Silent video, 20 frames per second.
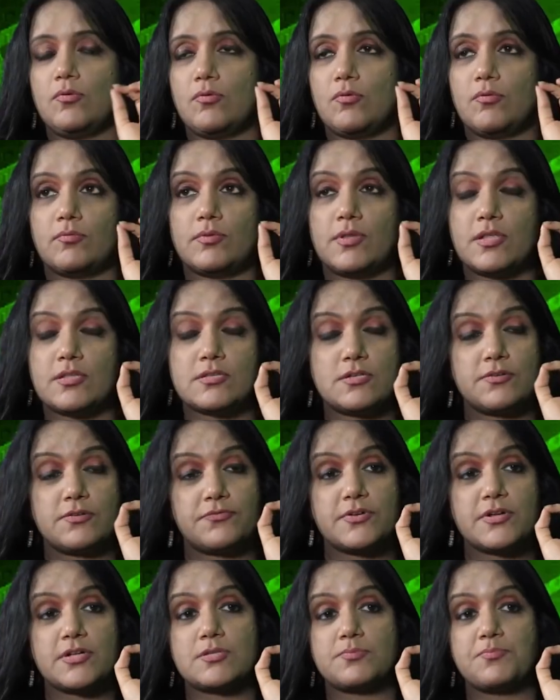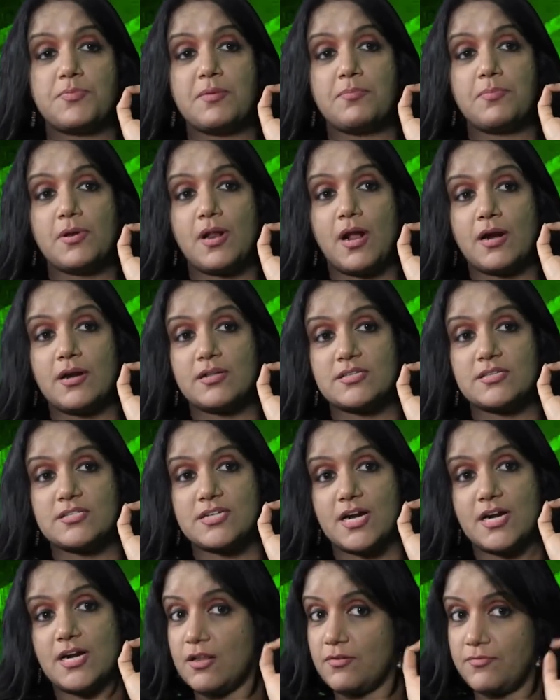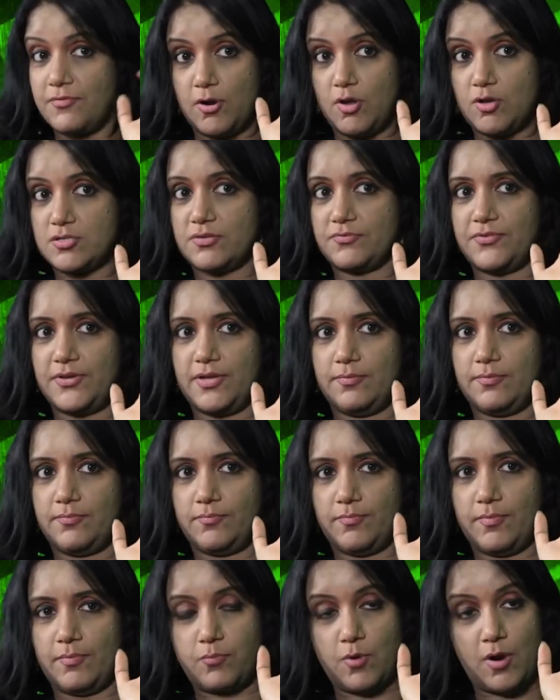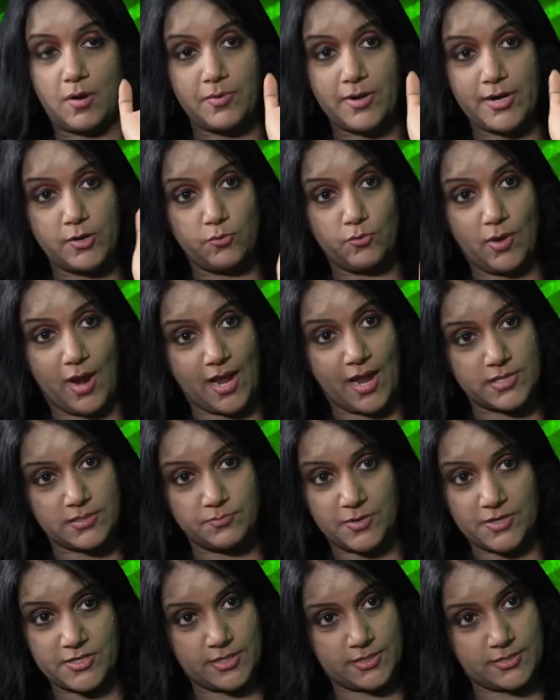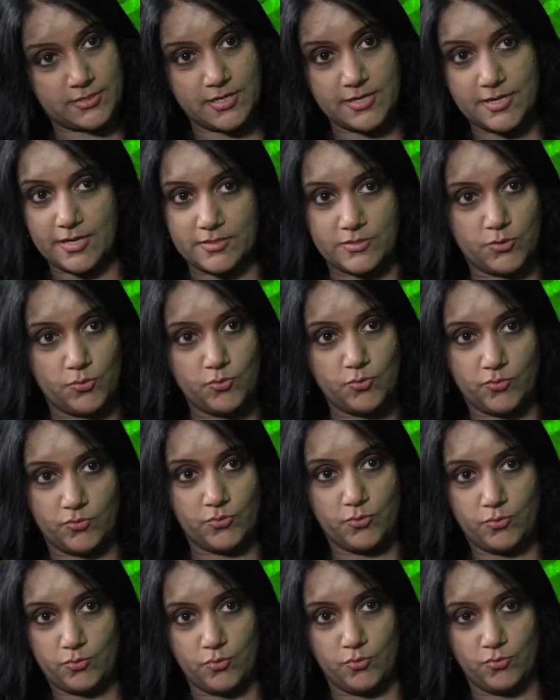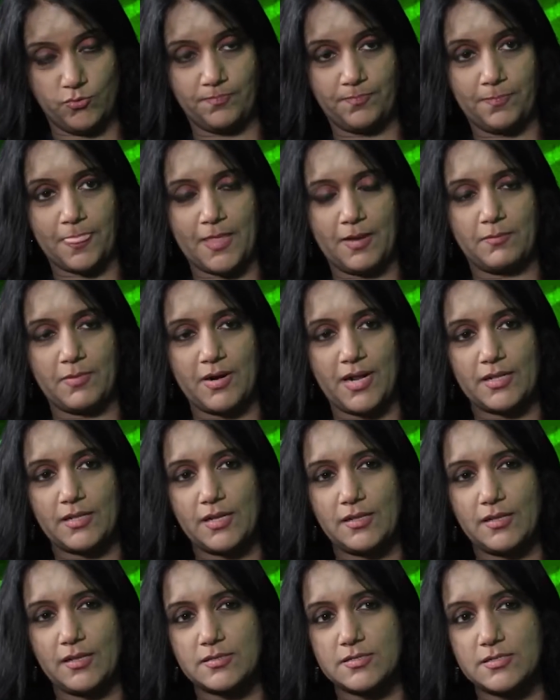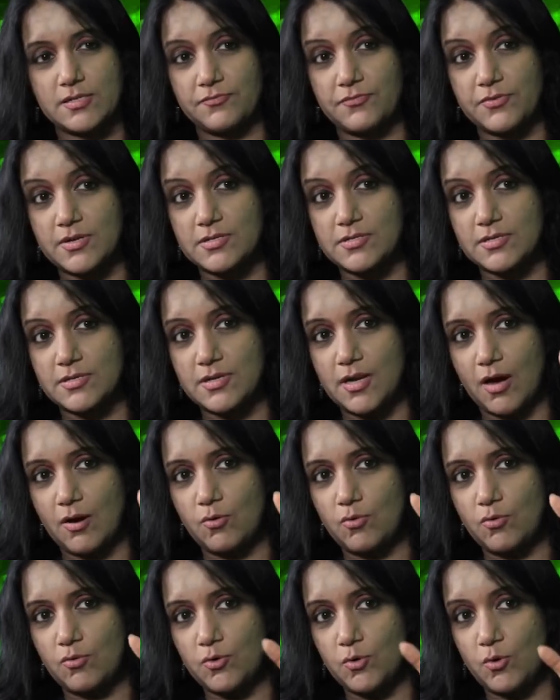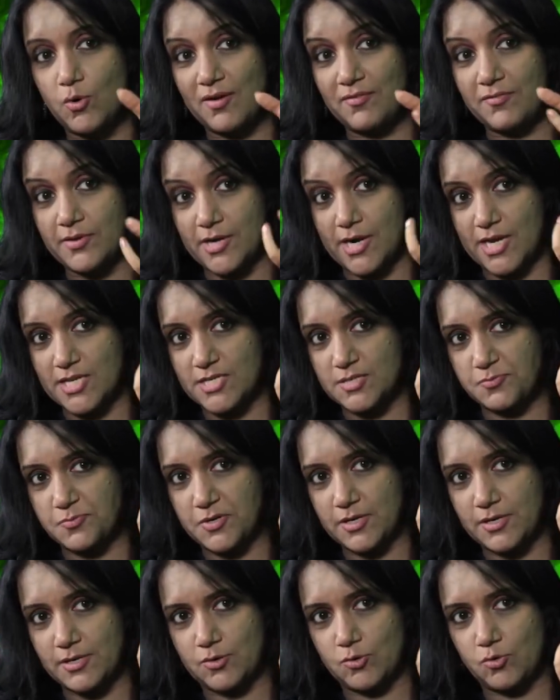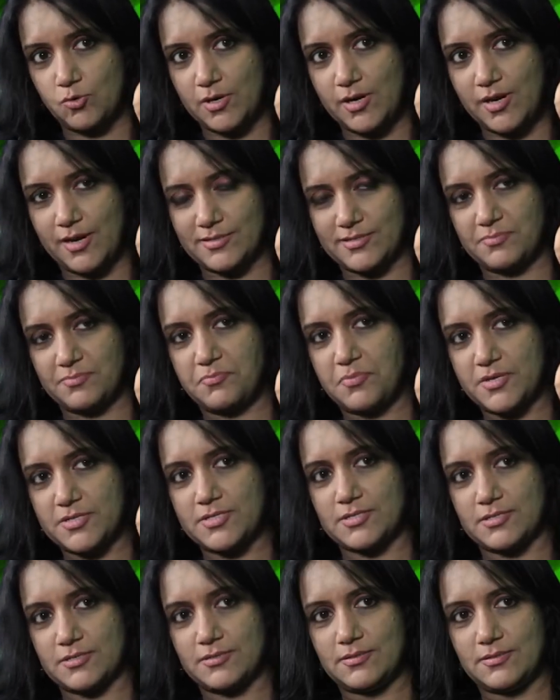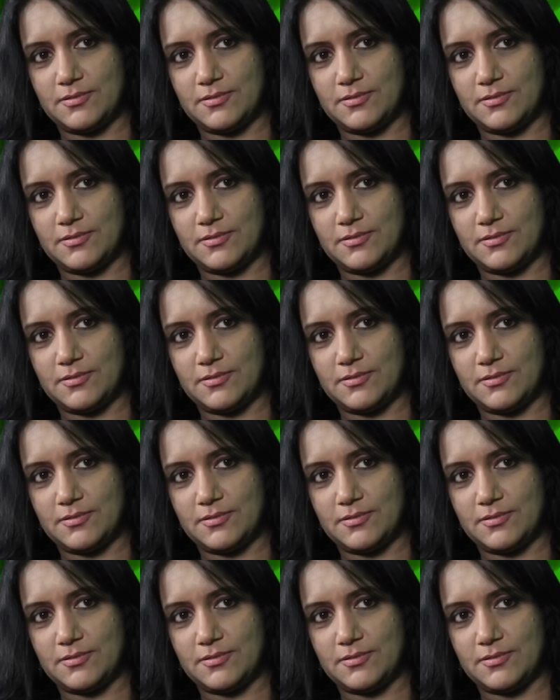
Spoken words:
No, her. There's a difference. People understand her philosophy probably to as much extent as you do. But I think there's a difference in how you have grasped her totally as a person,